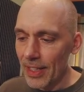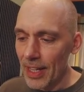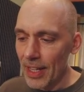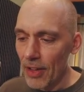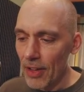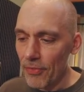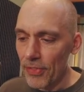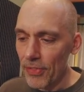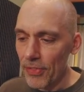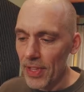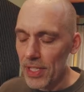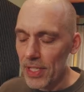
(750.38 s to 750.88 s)

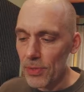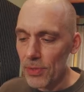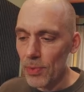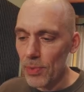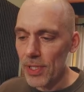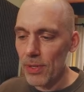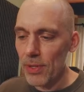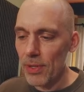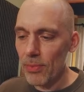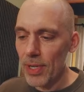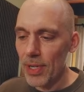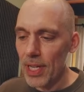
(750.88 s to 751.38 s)
If this
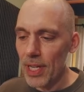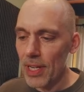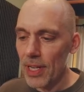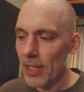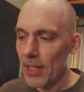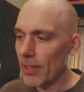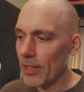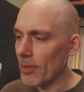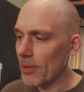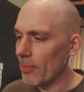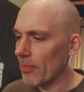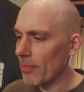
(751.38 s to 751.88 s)
was a
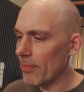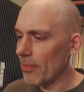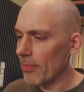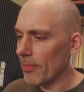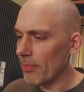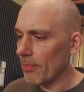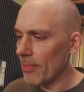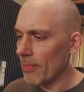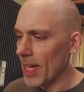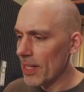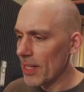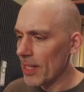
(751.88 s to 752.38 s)
real
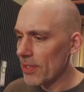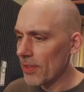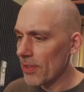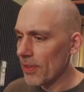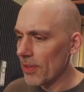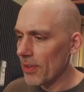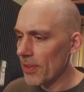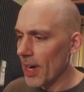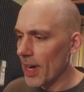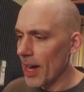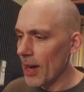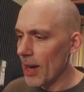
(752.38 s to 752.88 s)

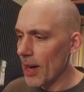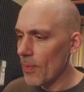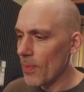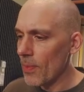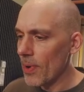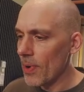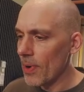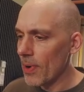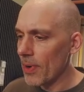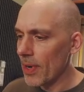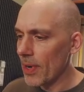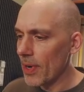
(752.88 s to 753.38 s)
master, I
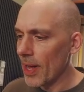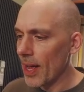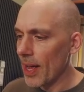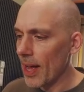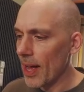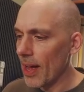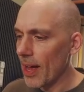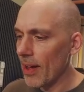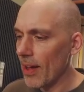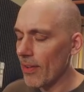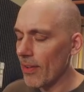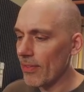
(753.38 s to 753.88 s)
would
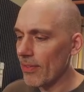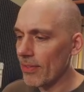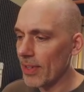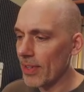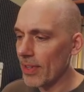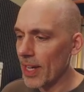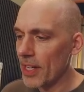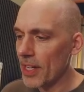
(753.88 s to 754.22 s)
have